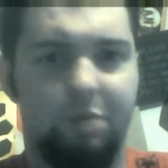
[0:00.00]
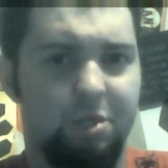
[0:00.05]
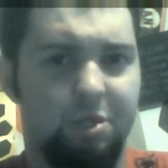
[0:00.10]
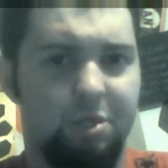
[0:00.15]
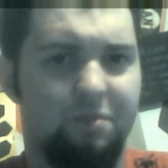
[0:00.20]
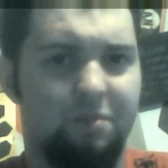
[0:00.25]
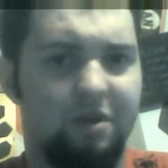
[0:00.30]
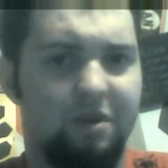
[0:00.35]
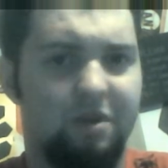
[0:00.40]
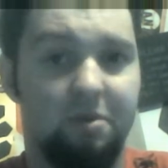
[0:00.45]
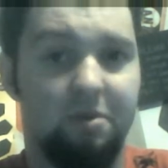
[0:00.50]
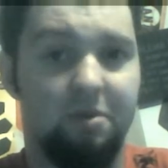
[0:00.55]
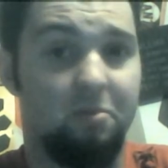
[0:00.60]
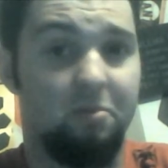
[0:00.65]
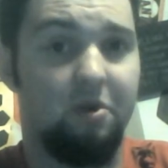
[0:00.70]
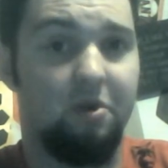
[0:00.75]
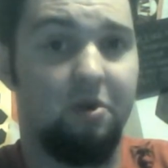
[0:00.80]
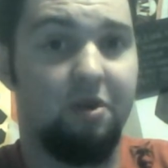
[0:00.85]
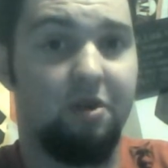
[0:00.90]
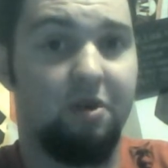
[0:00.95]
just because
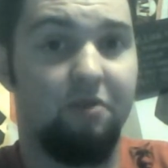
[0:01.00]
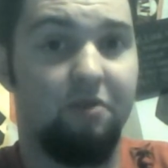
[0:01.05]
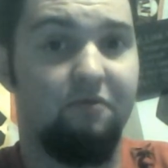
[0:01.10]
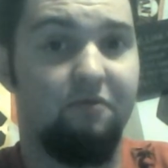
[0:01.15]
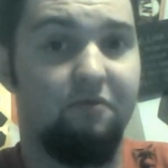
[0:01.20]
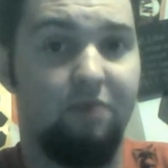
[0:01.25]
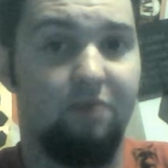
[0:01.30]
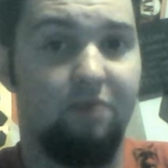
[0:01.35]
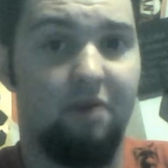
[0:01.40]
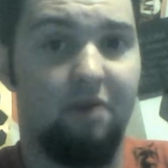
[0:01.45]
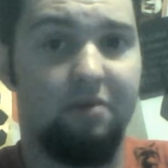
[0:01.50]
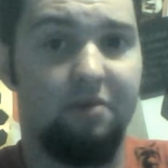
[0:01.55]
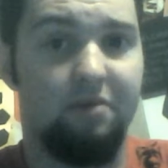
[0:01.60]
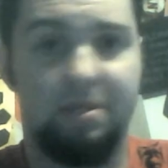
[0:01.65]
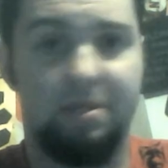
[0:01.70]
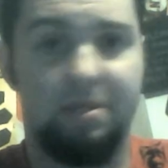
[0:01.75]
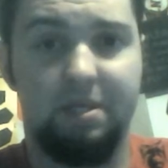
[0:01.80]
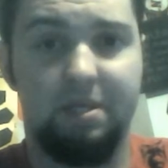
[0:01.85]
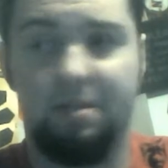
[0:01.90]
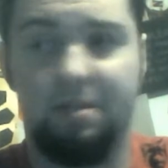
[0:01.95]
what? You've
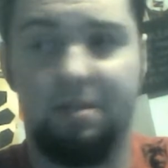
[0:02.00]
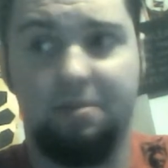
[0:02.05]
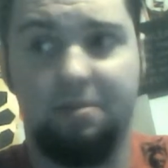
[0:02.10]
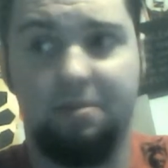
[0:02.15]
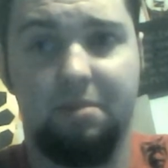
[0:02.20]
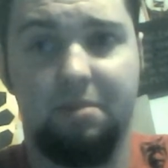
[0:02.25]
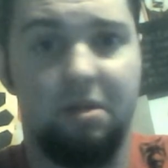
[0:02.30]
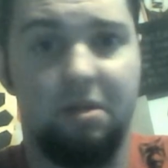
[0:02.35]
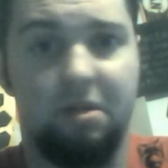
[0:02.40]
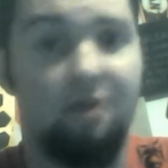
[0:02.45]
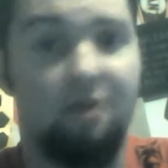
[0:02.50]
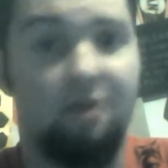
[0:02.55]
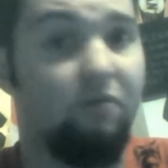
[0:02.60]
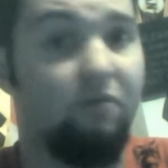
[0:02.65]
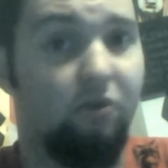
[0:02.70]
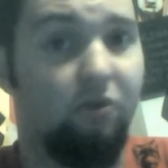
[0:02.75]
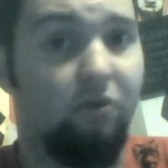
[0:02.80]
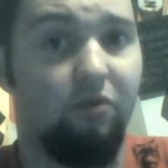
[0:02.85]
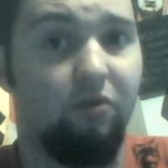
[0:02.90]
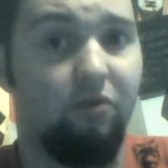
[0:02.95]
probably seen some
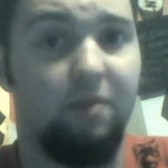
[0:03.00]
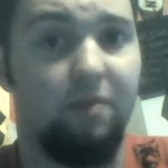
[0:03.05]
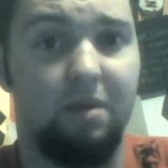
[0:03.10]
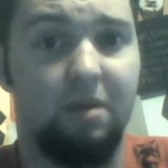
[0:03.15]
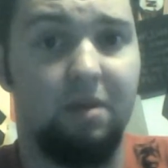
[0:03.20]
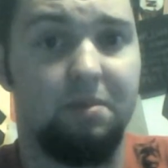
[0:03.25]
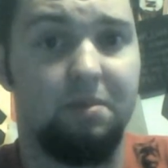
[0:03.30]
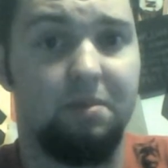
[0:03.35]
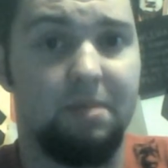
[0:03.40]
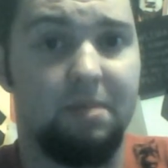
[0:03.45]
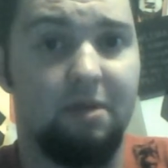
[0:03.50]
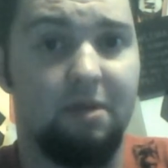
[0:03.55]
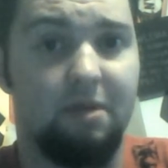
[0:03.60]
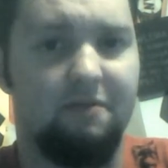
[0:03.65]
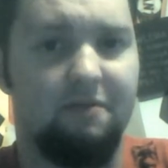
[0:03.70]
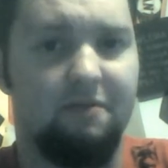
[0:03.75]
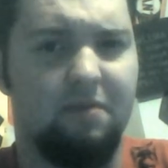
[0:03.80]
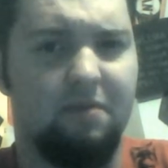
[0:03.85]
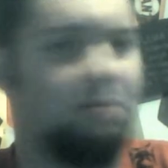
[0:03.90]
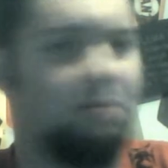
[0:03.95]
stuff or heard about some
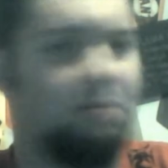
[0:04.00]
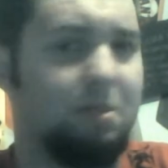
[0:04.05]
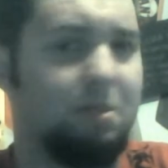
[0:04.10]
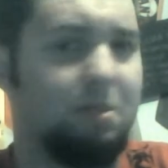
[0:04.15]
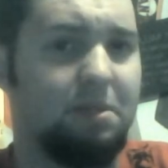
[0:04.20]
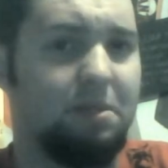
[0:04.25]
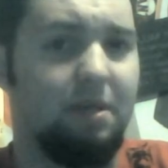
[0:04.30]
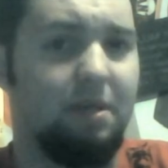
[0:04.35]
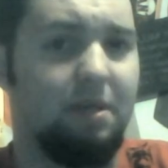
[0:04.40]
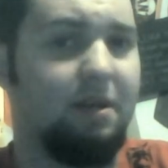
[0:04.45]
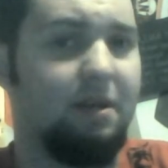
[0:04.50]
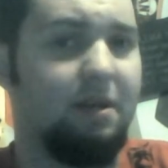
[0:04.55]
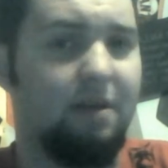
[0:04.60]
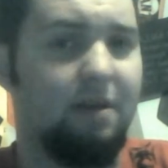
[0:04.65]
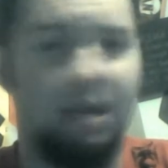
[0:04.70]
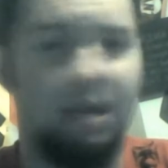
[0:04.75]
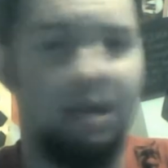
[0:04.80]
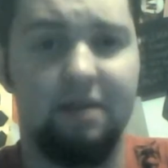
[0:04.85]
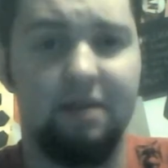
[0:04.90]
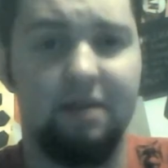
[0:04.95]
stuff that was
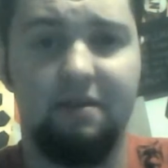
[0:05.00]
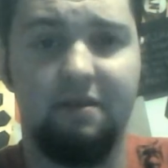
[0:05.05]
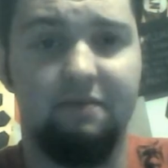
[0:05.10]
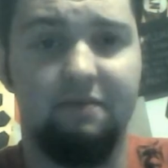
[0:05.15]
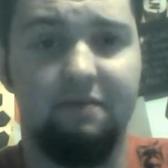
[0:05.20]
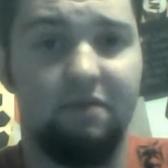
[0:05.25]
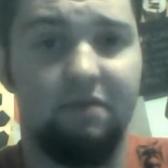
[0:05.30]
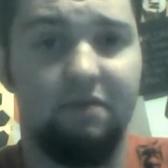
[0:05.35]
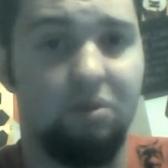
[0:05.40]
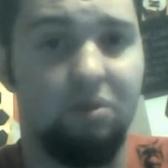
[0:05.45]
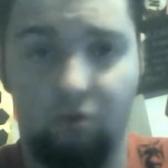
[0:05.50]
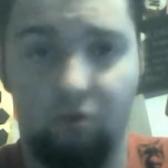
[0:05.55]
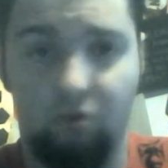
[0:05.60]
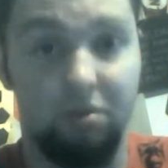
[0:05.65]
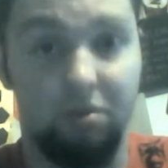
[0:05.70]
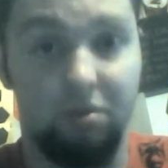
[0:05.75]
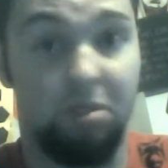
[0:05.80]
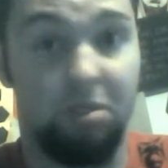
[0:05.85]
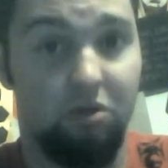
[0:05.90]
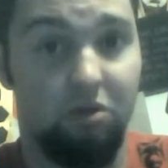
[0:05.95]
said negatively
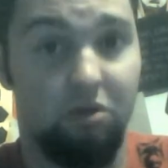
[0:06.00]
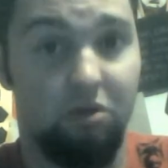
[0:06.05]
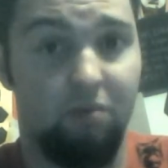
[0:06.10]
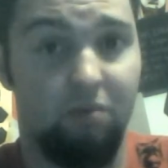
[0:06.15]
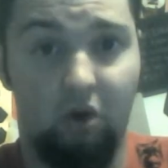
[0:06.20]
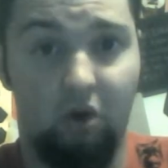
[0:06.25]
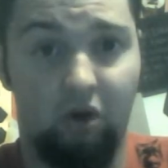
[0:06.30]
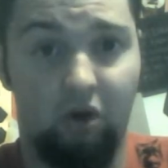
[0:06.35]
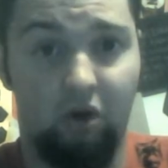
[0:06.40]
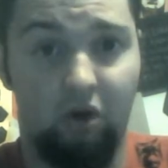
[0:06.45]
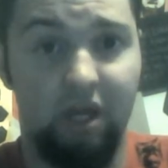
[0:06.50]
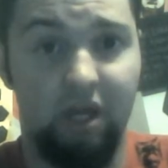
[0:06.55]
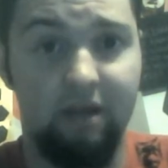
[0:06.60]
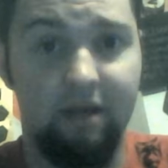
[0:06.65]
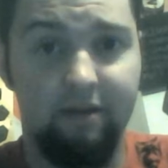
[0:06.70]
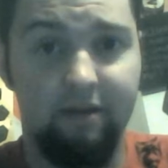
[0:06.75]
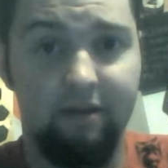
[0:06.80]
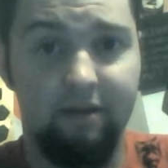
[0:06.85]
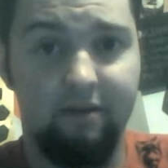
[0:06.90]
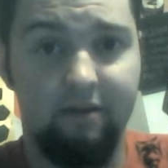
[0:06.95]
towards your party.
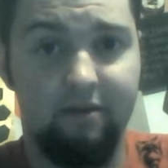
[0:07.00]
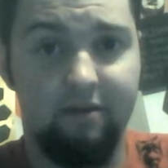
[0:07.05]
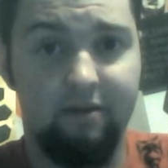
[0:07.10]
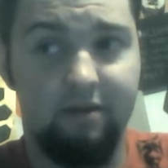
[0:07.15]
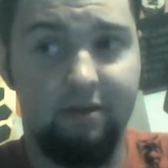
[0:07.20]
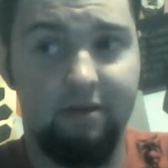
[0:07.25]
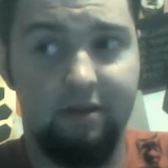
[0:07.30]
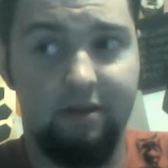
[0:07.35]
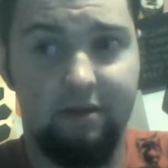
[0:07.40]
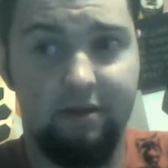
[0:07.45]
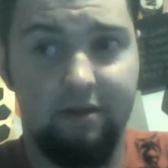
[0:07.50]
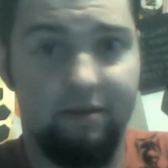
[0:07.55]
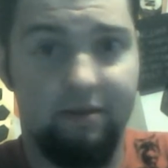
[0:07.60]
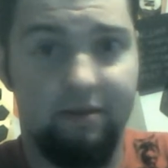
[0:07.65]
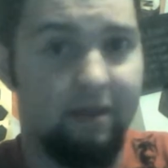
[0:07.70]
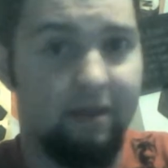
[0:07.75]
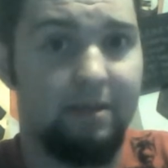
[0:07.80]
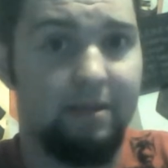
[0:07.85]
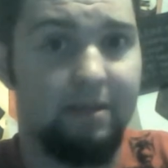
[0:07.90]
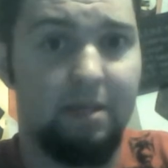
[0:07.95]

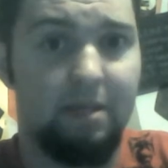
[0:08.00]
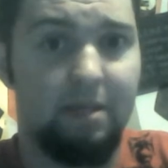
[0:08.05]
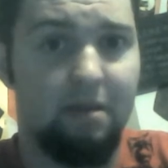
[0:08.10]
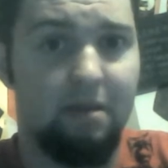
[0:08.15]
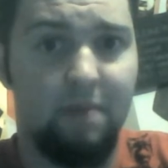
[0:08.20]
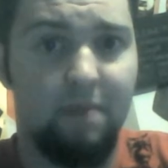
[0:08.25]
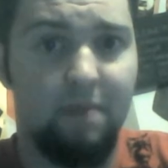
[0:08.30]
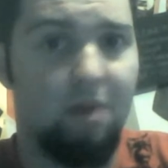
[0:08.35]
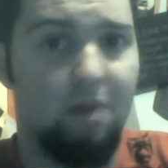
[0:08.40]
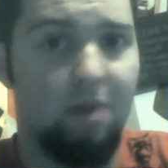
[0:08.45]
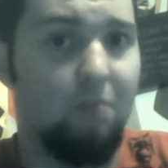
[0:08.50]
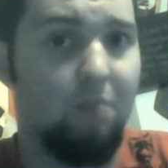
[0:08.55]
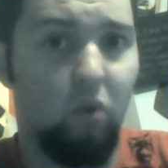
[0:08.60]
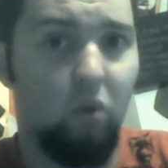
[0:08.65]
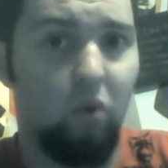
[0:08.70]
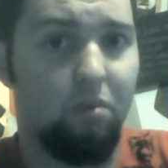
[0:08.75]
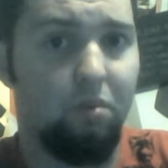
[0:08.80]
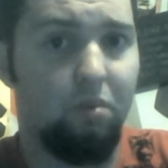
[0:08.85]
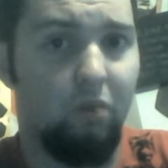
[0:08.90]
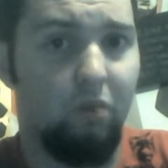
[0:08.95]
They say it about
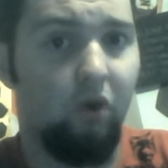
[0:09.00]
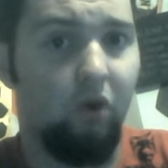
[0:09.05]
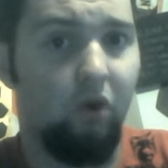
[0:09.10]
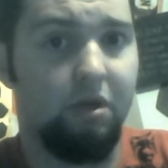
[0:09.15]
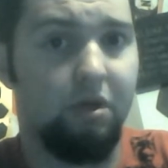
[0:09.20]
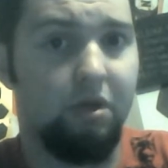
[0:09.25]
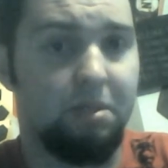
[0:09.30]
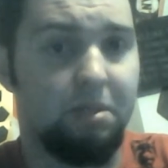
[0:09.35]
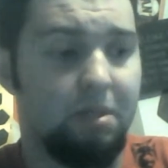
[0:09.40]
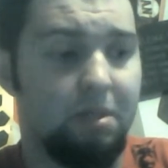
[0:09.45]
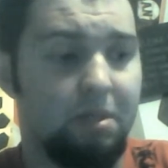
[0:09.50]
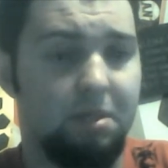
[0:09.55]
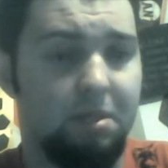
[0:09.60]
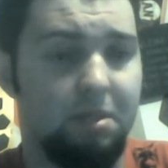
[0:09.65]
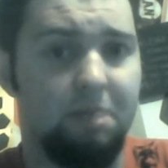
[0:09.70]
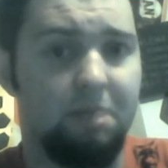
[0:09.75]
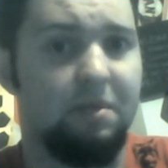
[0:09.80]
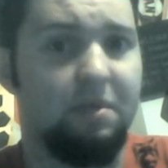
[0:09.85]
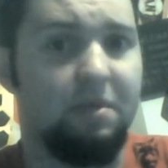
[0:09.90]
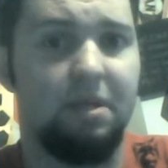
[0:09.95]
both parties,
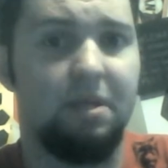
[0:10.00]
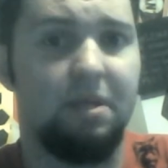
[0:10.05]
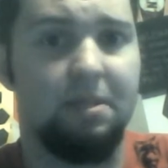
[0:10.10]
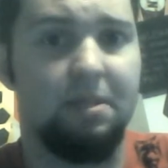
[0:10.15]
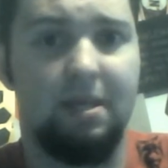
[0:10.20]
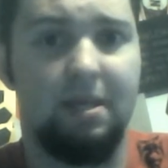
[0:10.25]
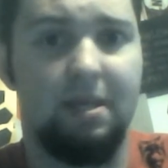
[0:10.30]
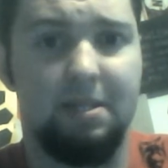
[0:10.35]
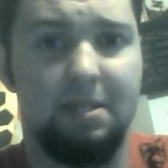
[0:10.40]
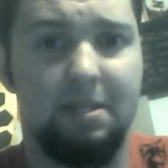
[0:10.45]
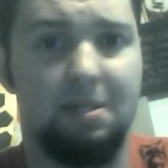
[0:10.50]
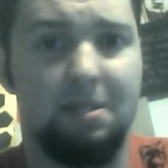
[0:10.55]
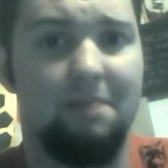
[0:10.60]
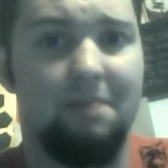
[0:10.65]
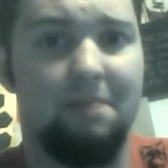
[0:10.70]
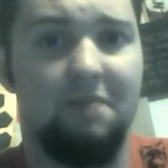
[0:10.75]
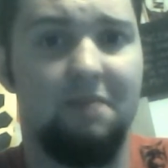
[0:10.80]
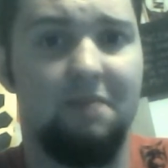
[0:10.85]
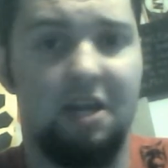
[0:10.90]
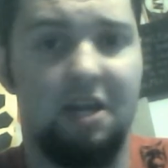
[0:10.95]
and just because they
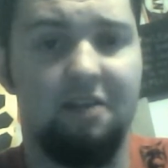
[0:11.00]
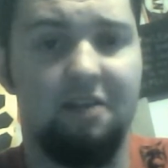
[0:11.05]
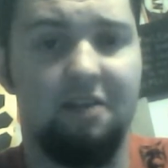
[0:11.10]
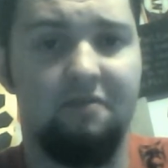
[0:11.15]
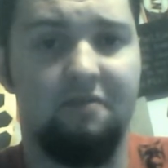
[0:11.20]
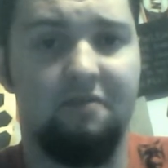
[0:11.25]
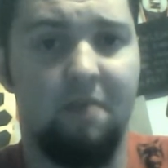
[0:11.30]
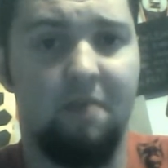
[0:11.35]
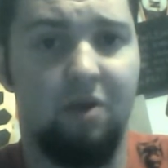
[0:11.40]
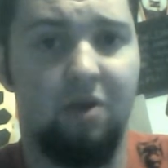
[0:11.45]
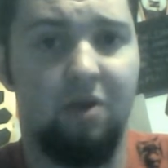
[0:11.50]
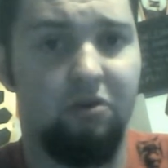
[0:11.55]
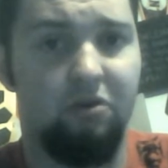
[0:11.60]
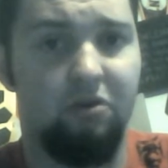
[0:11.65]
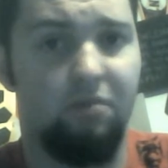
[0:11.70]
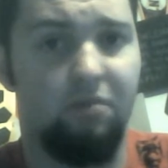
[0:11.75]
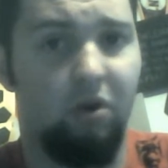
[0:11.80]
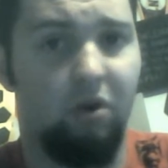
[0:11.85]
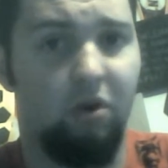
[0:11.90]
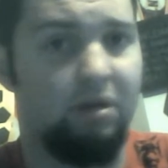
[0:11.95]
said something negative
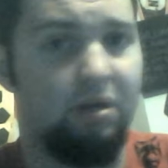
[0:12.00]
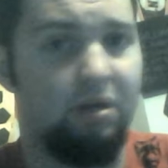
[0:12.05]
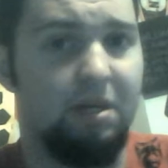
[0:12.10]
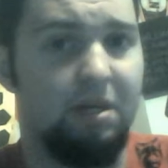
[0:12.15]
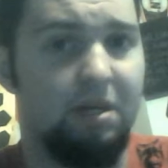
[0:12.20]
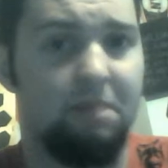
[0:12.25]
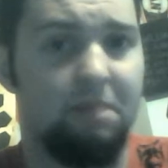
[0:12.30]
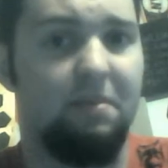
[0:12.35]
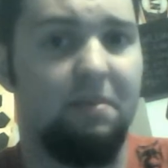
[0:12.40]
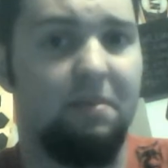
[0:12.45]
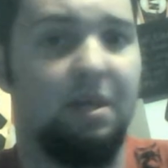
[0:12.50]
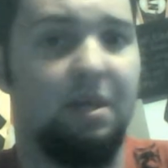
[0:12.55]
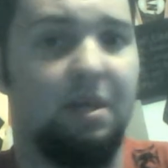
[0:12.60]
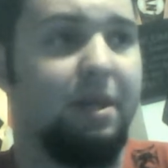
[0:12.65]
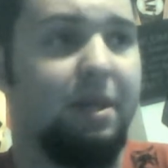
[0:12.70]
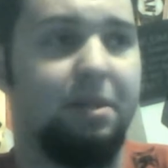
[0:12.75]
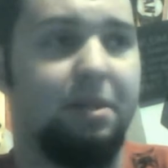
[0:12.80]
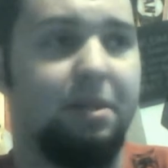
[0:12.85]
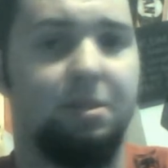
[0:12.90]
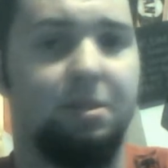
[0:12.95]
about your party doesn't
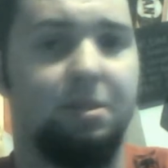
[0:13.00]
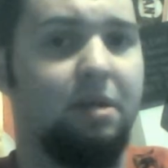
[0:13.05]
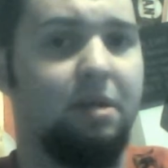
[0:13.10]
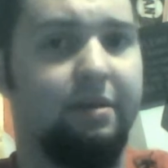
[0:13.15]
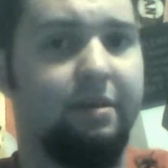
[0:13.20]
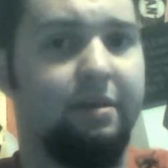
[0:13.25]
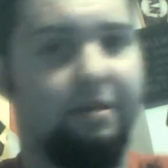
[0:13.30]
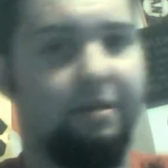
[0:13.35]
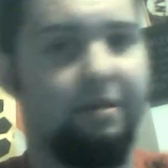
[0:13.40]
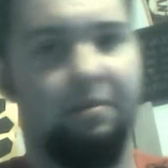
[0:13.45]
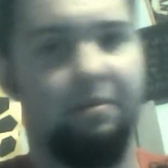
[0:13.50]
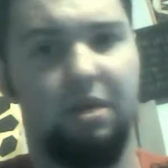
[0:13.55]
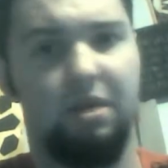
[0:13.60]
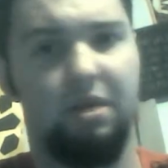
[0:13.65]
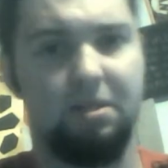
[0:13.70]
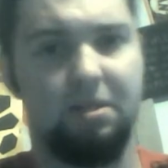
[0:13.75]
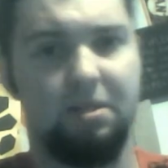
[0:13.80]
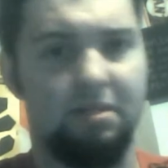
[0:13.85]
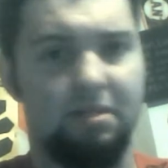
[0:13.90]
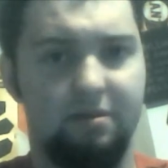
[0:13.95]
mean that it suddenly
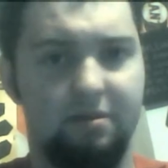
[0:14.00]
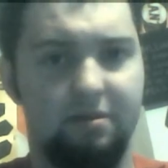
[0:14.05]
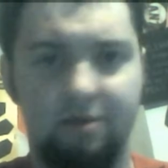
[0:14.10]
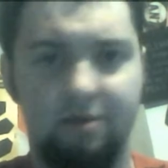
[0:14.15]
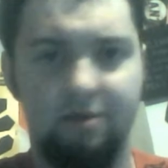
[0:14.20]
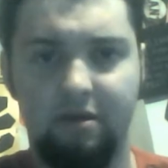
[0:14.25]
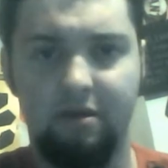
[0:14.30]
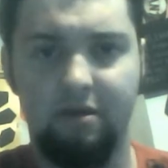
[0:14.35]
makes it,